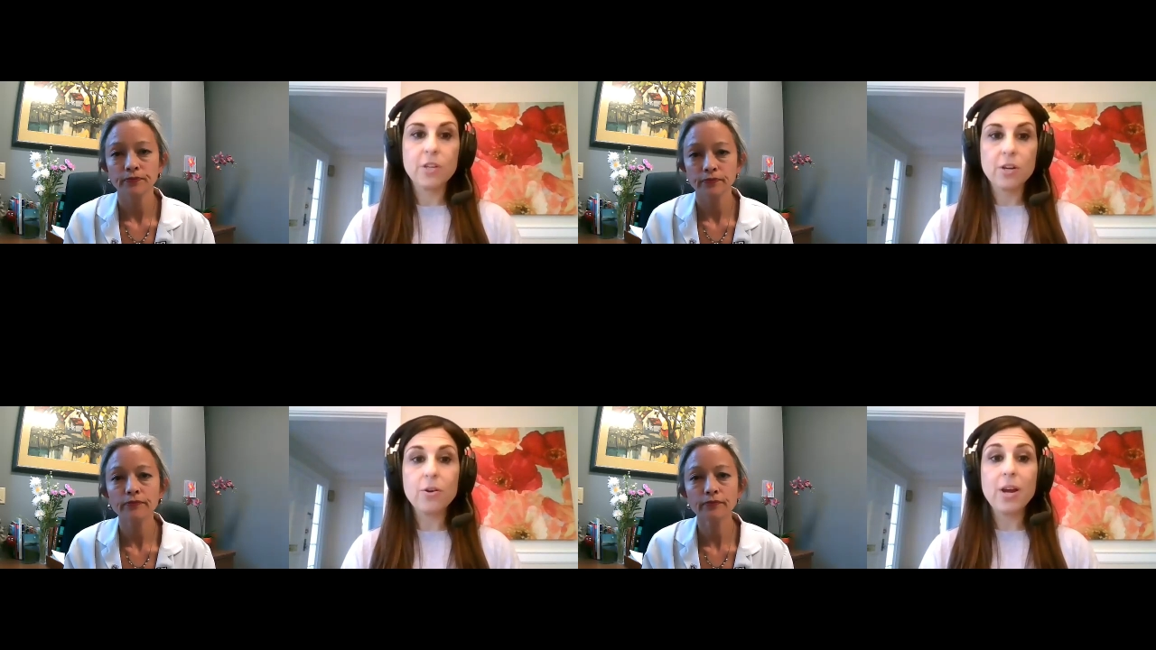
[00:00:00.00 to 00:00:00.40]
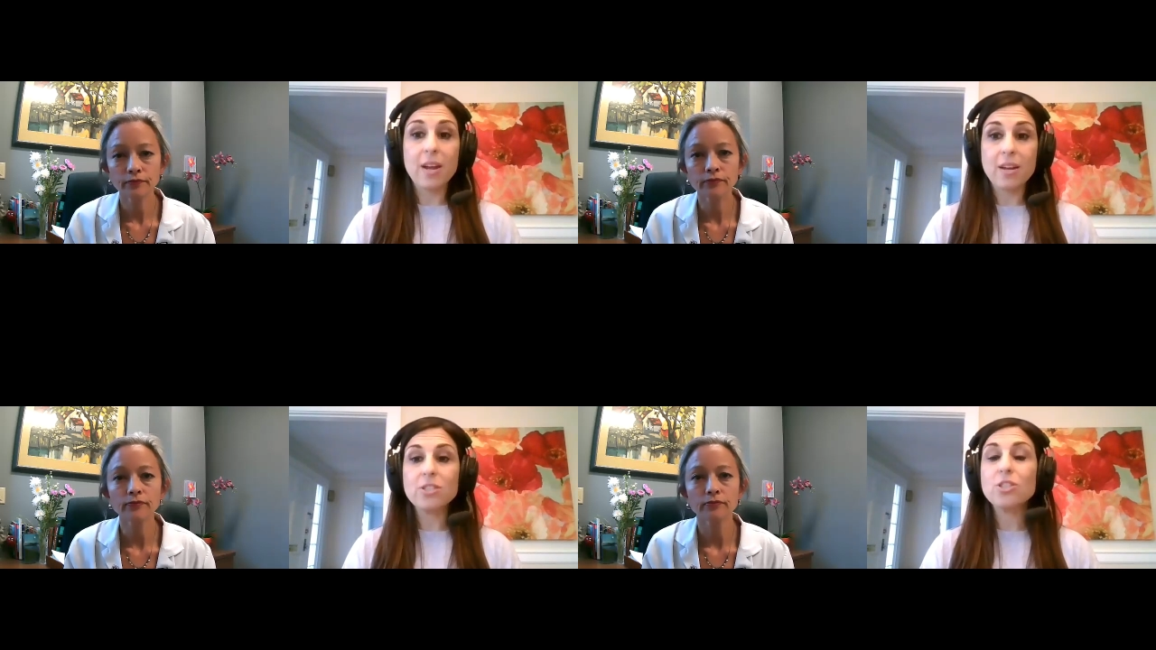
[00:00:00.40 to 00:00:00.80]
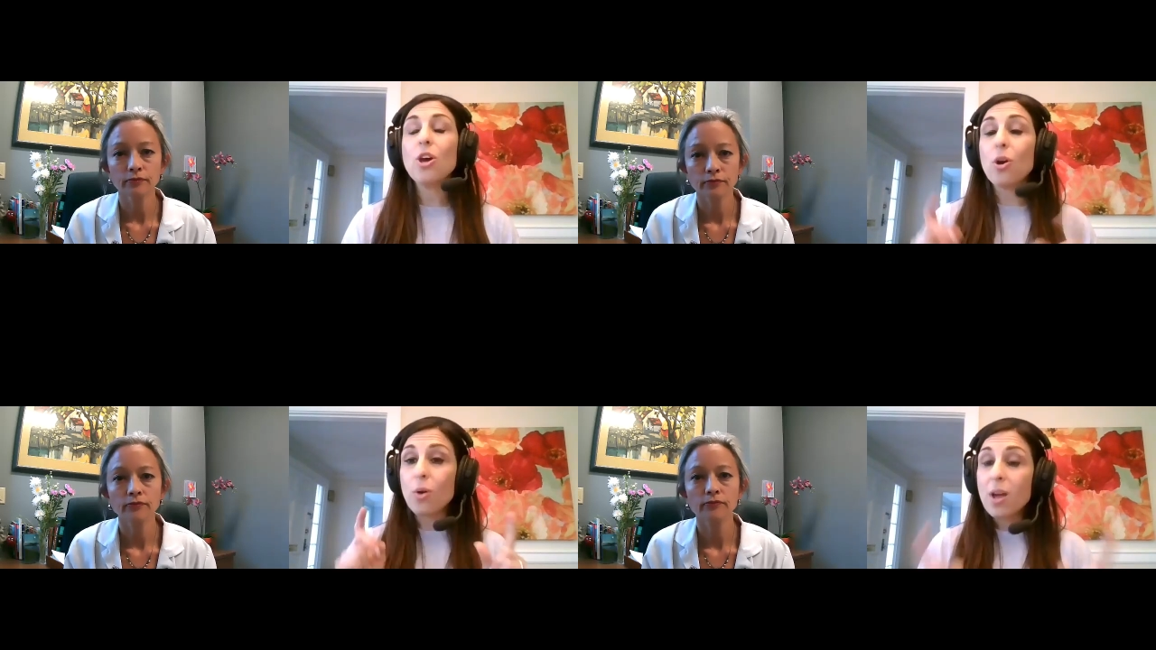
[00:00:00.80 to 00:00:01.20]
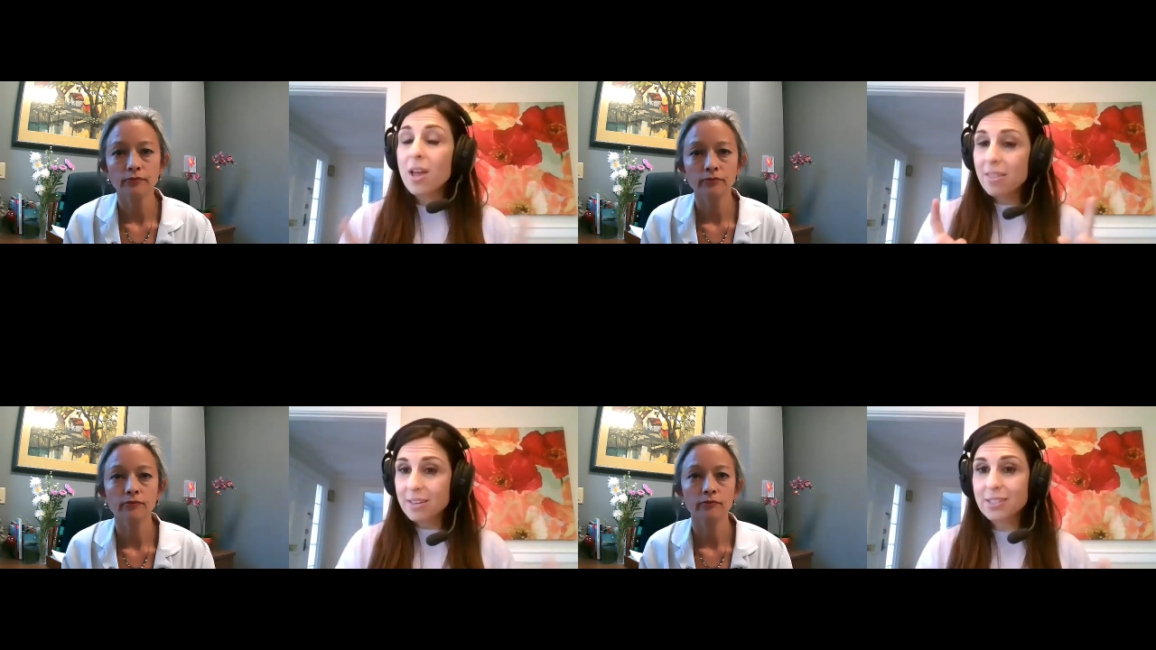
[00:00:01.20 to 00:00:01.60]
Speaker 1: Great. So
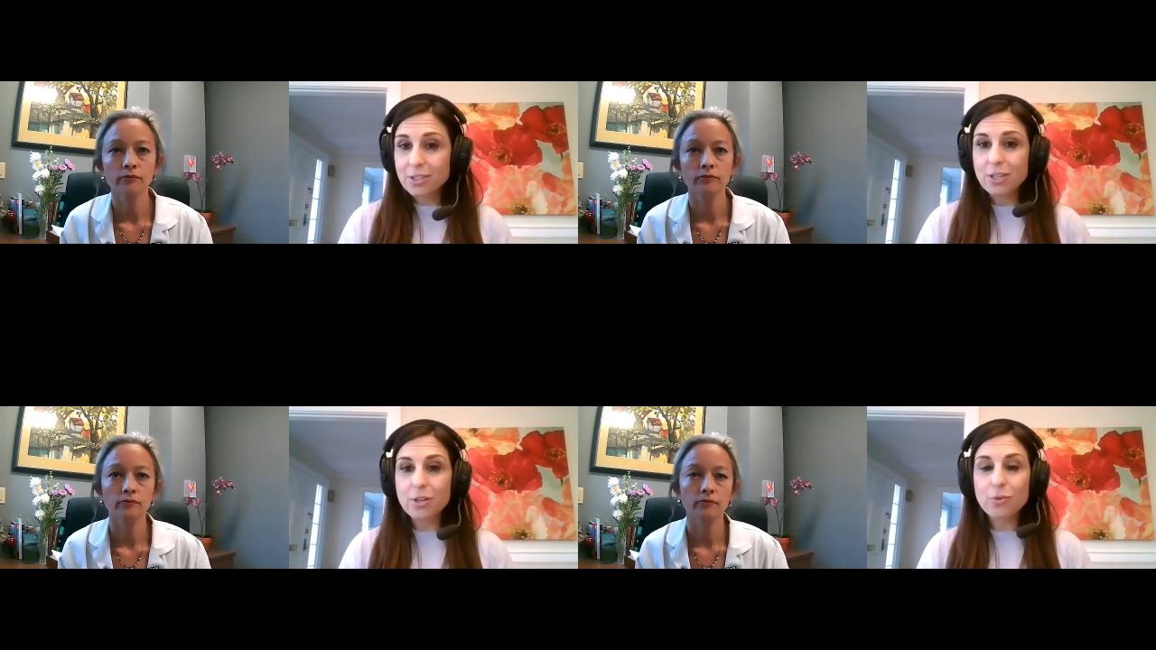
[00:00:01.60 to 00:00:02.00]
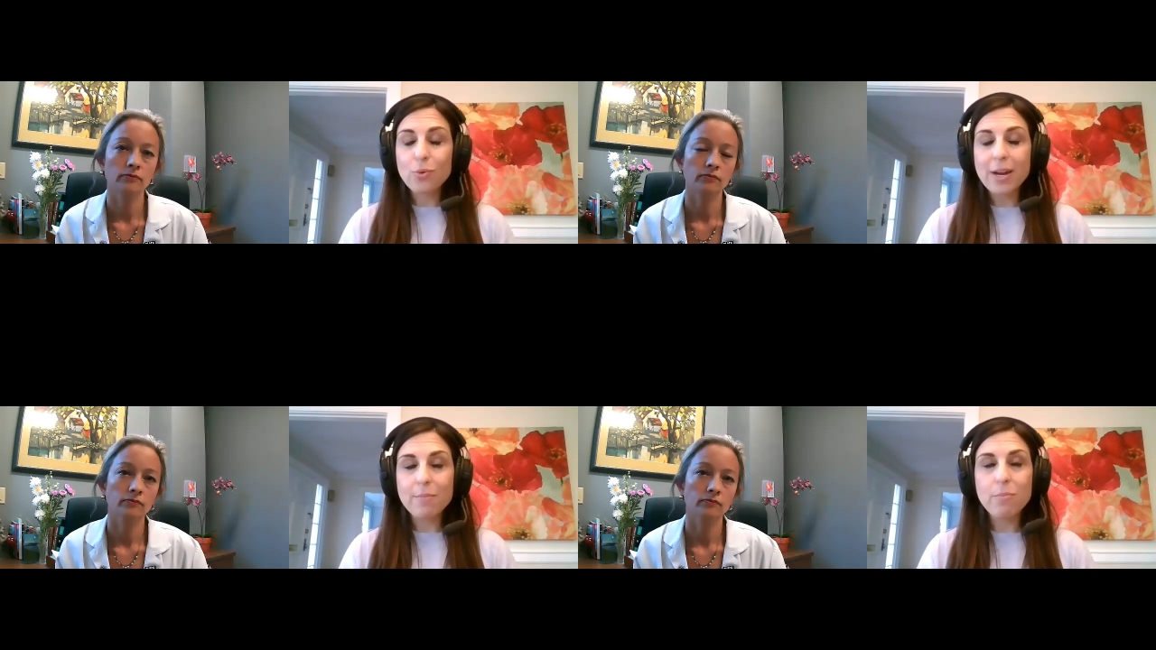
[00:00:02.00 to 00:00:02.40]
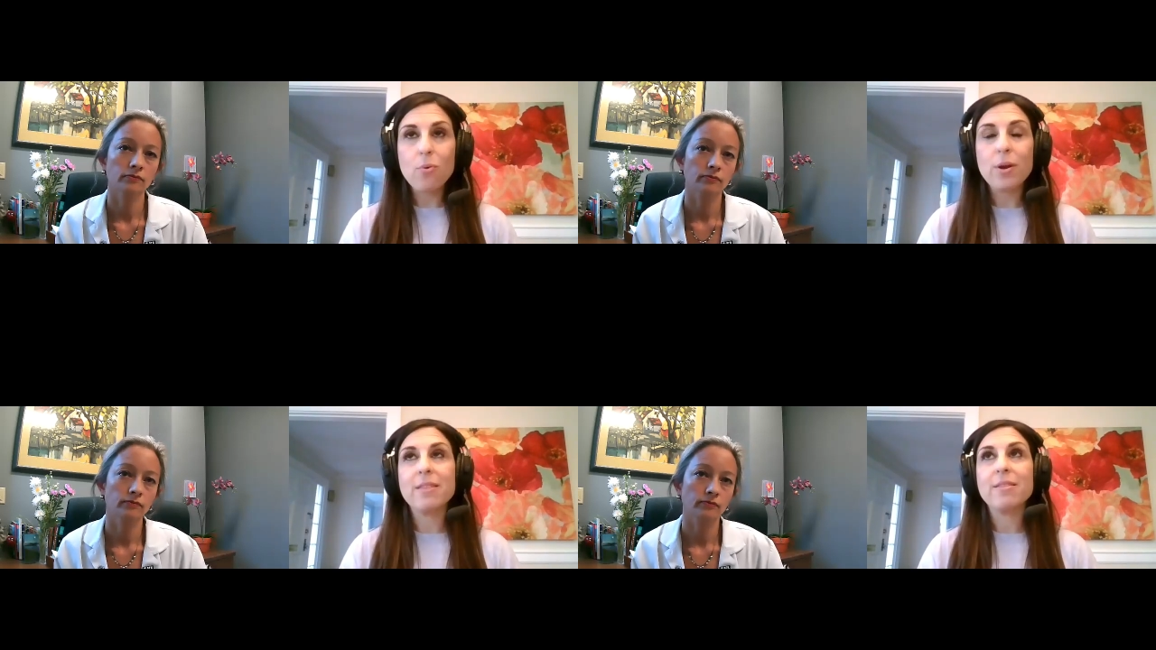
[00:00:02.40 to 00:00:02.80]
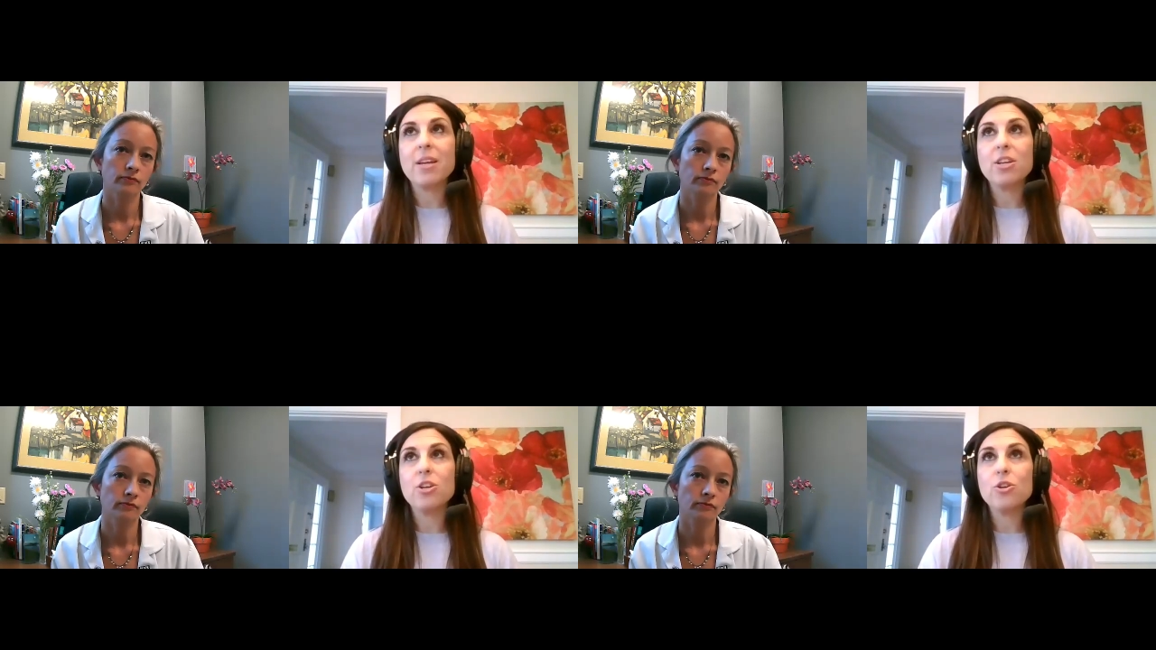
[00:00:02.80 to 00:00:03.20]
this is a great point
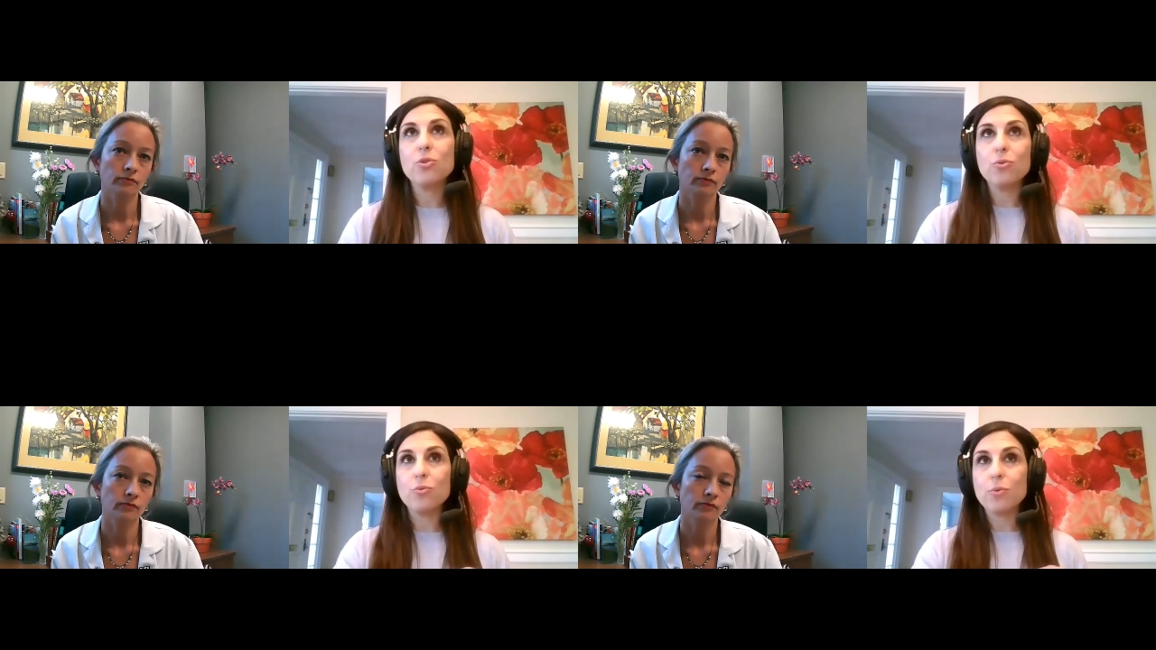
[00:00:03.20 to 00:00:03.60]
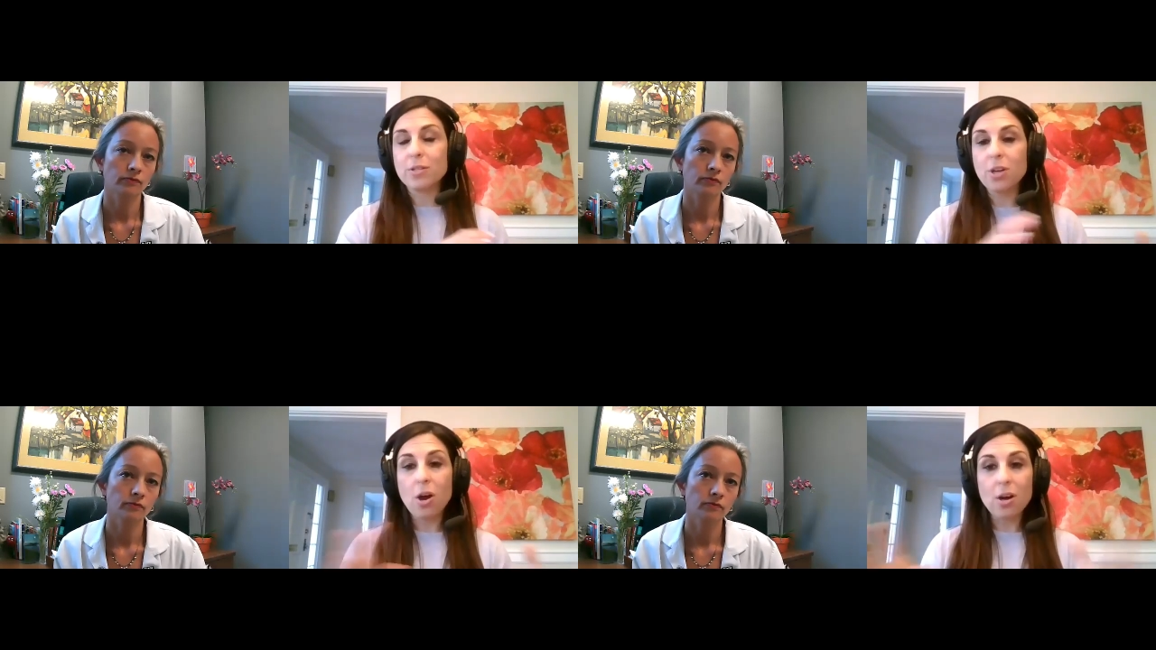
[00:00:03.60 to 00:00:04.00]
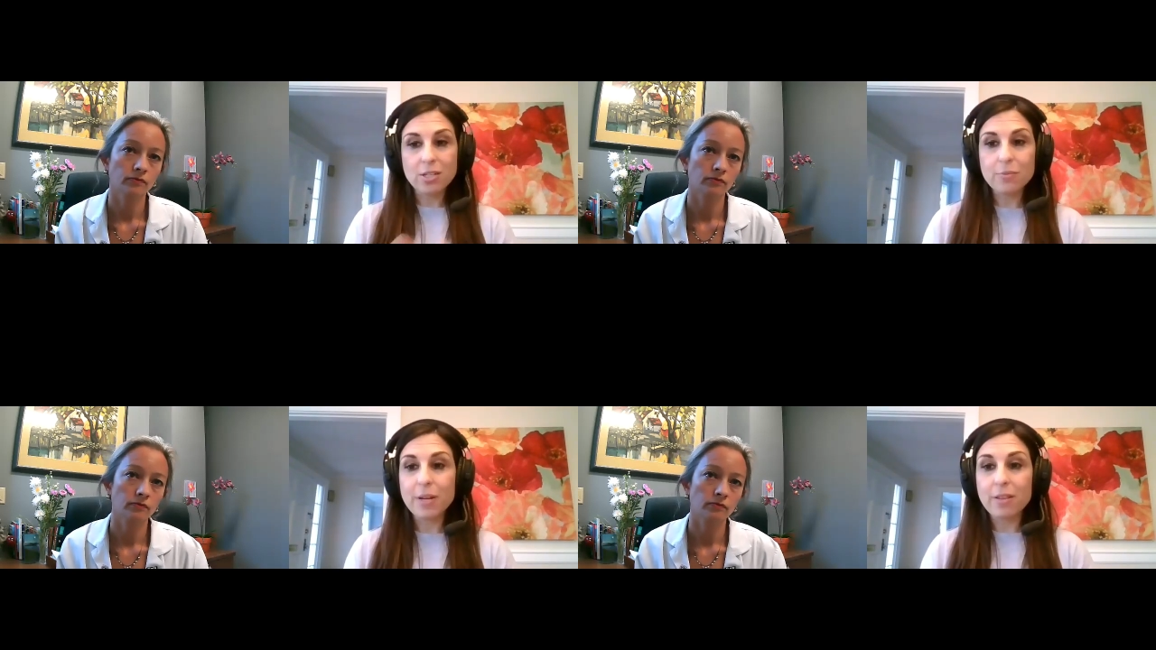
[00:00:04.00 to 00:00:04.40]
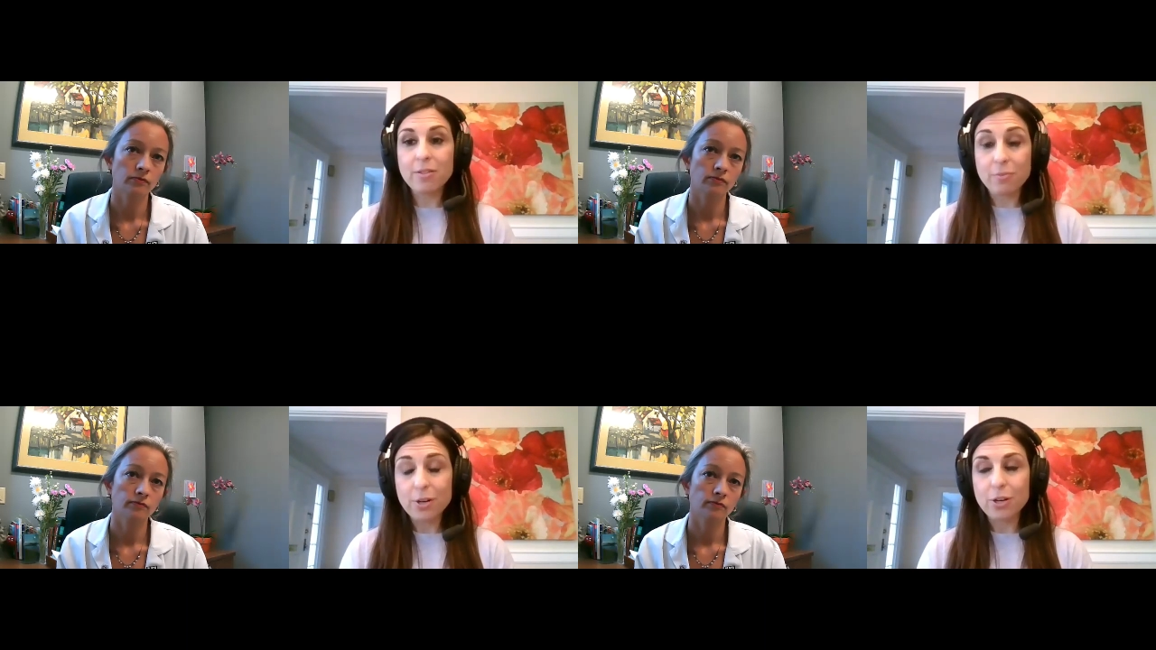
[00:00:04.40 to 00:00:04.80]
that you talked me
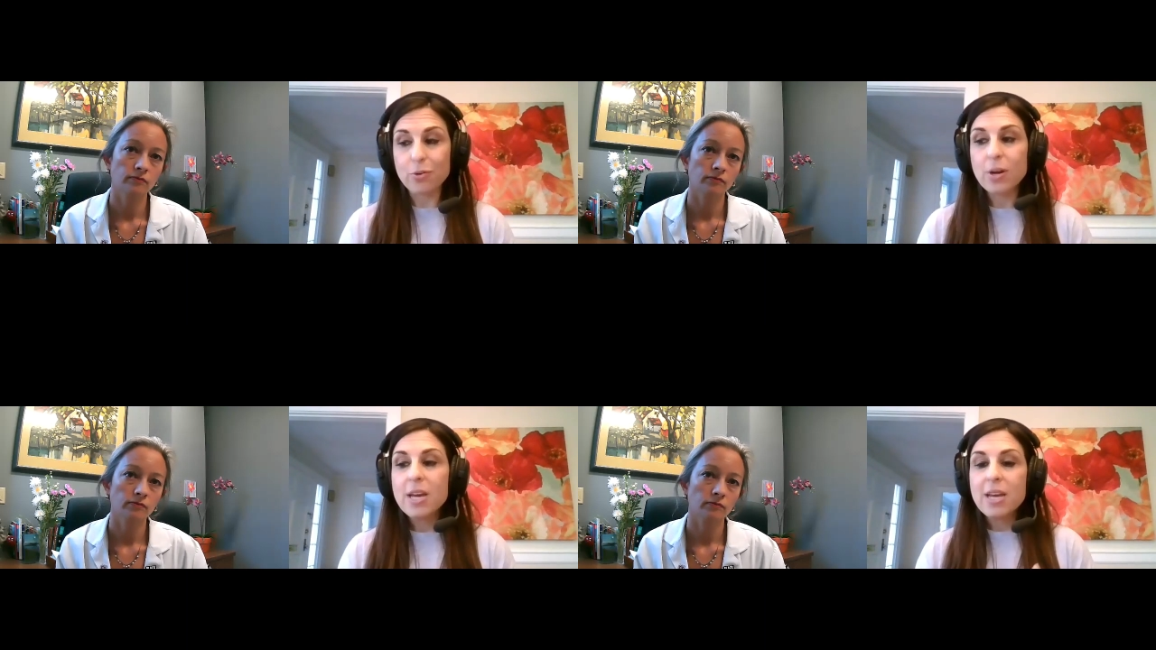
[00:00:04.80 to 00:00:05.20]
through,